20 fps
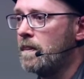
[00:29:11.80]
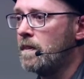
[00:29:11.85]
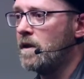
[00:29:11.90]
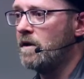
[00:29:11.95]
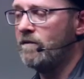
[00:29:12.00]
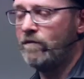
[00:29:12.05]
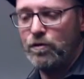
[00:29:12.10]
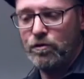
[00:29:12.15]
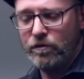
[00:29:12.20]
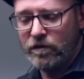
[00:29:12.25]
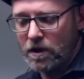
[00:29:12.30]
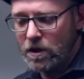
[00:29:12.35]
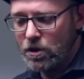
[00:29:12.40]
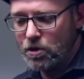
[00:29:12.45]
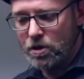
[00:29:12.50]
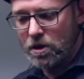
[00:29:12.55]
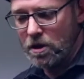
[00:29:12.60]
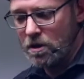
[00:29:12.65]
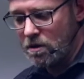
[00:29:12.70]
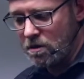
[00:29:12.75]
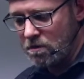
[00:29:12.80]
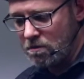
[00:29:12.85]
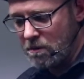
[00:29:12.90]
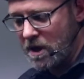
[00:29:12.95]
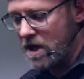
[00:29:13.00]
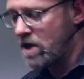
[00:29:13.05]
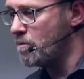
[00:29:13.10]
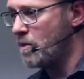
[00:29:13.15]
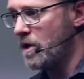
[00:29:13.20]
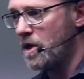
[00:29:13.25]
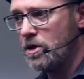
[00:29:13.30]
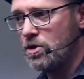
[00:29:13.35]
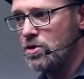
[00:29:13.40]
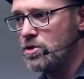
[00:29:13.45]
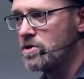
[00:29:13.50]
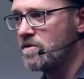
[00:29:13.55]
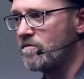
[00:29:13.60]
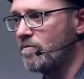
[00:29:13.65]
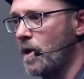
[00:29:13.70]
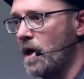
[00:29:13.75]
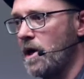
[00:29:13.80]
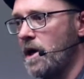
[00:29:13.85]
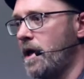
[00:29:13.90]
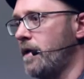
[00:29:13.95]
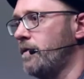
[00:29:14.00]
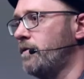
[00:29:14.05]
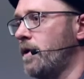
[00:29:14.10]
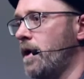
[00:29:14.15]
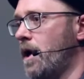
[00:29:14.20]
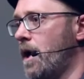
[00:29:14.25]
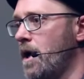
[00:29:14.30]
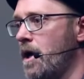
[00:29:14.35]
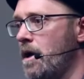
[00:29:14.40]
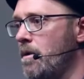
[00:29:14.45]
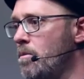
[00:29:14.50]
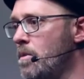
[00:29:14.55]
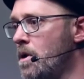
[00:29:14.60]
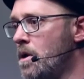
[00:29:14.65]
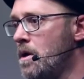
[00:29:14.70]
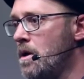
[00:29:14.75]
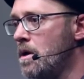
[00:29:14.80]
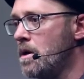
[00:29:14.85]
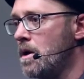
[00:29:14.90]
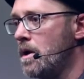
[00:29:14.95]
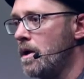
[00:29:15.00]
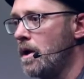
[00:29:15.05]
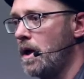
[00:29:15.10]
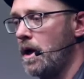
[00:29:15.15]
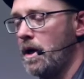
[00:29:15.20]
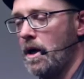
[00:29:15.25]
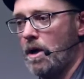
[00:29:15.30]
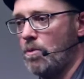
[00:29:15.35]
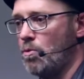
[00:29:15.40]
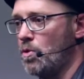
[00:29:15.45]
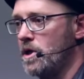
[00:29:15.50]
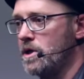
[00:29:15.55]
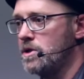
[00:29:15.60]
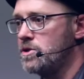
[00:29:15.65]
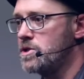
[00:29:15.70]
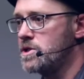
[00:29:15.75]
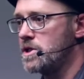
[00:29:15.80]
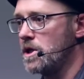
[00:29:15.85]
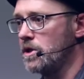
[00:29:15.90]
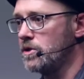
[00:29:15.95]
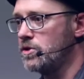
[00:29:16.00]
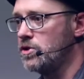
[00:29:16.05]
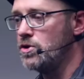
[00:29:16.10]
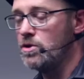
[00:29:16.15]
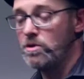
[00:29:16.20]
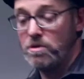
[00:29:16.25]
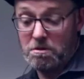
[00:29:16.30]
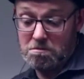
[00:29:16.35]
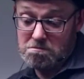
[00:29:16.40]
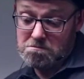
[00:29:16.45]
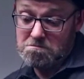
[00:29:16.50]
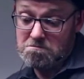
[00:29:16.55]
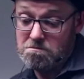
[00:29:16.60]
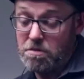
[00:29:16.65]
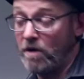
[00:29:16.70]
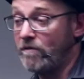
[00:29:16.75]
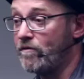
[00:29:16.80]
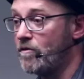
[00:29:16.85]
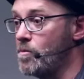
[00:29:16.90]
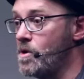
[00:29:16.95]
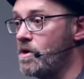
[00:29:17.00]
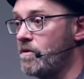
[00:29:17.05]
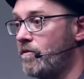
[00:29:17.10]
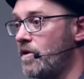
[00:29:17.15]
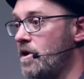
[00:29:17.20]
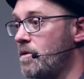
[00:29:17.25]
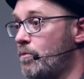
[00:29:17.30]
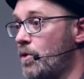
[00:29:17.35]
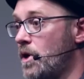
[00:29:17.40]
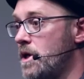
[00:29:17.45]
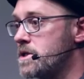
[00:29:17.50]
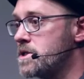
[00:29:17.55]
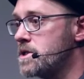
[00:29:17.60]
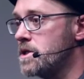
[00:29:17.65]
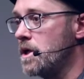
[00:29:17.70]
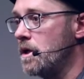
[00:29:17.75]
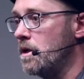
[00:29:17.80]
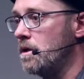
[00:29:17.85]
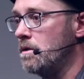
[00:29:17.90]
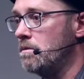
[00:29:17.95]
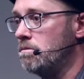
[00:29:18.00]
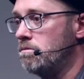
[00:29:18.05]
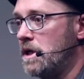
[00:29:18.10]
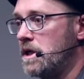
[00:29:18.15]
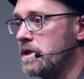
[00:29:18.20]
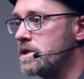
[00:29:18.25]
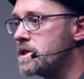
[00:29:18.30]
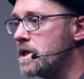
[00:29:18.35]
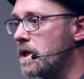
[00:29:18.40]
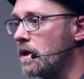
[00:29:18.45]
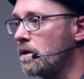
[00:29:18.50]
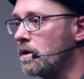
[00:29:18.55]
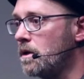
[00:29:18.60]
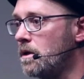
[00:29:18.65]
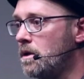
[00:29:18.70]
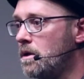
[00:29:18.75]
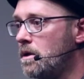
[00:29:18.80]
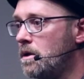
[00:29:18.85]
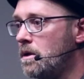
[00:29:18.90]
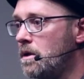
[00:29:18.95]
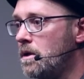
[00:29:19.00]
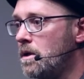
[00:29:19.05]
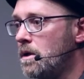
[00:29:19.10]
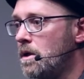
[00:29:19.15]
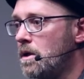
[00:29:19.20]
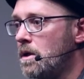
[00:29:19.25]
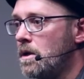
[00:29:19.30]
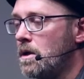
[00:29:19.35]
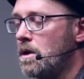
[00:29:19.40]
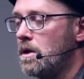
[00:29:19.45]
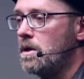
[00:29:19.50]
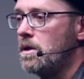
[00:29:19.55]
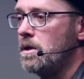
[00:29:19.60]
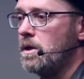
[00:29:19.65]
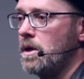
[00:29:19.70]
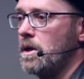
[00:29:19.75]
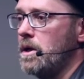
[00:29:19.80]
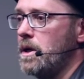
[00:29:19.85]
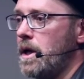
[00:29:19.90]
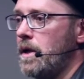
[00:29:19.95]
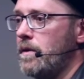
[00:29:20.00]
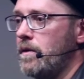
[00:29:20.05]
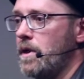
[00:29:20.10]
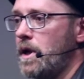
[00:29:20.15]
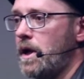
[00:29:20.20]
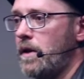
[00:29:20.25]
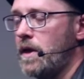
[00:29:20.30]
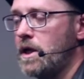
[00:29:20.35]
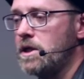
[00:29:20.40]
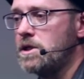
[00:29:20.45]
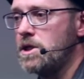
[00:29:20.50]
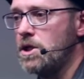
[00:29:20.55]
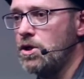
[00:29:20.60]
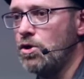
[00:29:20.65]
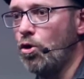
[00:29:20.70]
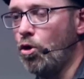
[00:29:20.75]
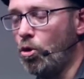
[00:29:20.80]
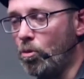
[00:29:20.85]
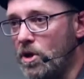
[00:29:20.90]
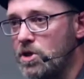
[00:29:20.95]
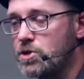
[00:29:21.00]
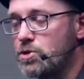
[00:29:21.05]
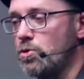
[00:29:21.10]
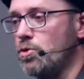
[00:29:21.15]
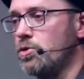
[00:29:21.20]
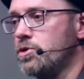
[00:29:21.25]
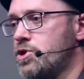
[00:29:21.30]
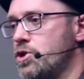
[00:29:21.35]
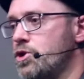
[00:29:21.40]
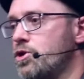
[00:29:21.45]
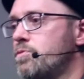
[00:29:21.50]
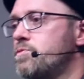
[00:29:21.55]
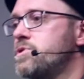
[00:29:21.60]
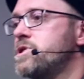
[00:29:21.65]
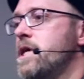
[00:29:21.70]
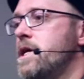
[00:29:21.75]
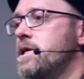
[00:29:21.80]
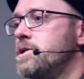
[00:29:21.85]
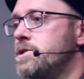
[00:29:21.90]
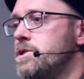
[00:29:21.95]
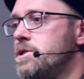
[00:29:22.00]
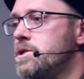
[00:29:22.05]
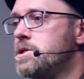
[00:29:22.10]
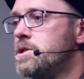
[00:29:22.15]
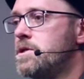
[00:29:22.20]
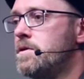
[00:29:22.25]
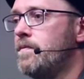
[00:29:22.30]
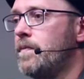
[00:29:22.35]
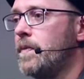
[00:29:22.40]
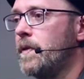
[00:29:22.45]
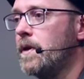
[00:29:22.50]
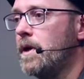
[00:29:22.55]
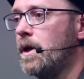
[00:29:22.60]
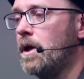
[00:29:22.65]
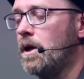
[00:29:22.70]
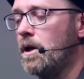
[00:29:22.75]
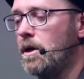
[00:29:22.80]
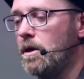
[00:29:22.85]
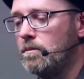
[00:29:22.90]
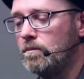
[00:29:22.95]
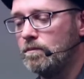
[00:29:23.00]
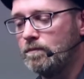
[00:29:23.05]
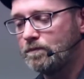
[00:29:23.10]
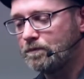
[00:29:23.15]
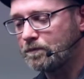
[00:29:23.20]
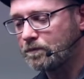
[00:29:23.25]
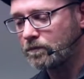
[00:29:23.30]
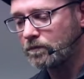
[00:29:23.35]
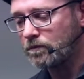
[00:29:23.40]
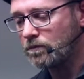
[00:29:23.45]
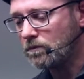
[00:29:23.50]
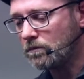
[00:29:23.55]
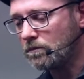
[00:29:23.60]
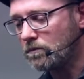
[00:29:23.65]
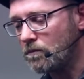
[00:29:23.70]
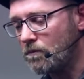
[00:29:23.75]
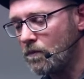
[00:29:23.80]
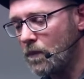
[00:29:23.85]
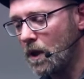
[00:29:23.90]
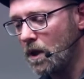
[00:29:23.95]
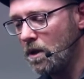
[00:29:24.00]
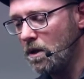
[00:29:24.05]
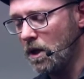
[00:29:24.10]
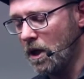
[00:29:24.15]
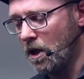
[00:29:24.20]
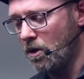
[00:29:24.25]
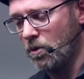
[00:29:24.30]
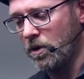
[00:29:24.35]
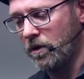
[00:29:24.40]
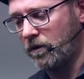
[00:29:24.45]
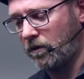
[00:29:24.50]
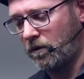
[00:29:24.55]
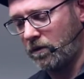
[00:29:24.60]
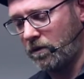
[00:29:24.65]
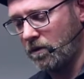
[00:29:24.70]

If you think you can make better use of my land than I am, and I'm willing to sell to you, then offer me a fair price and I'll sell. You know, and that in almost all circumstances, you know, with